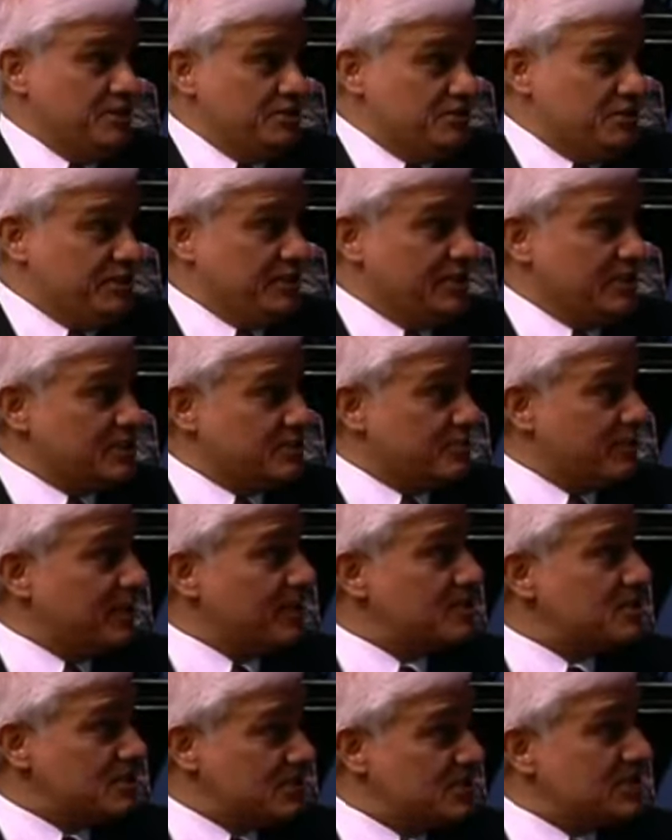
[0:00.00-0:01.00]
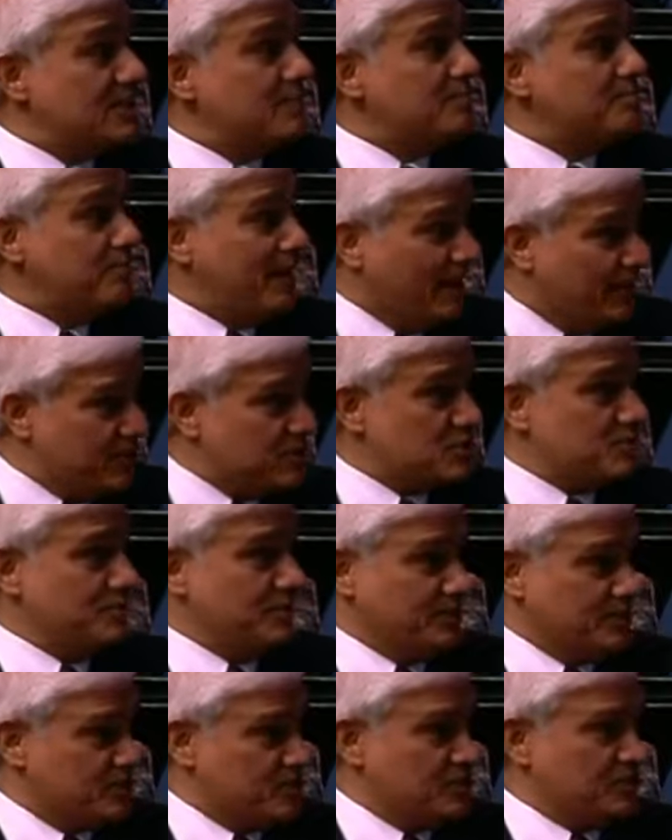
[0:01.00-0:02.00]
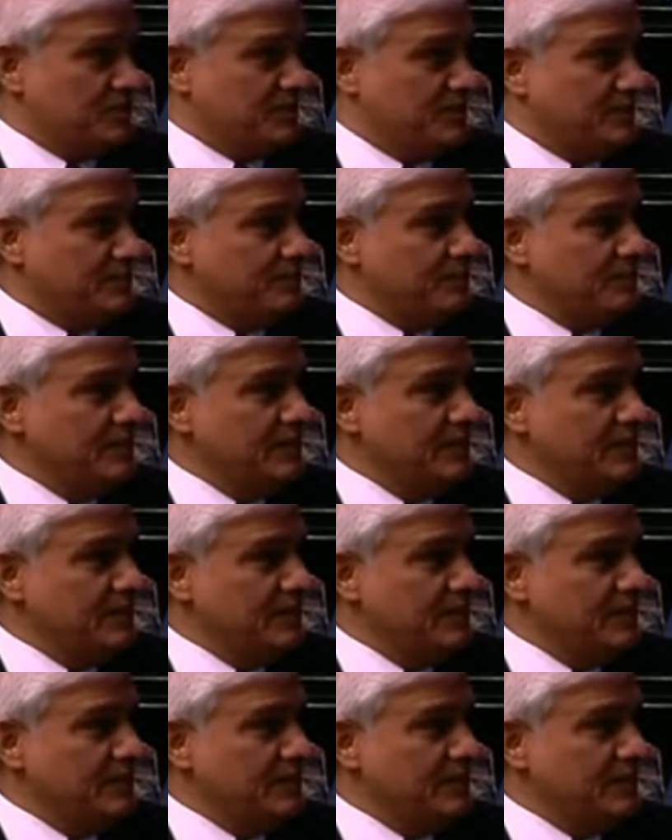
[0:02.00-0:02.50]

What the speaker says: journals because it's an embarrassment to them.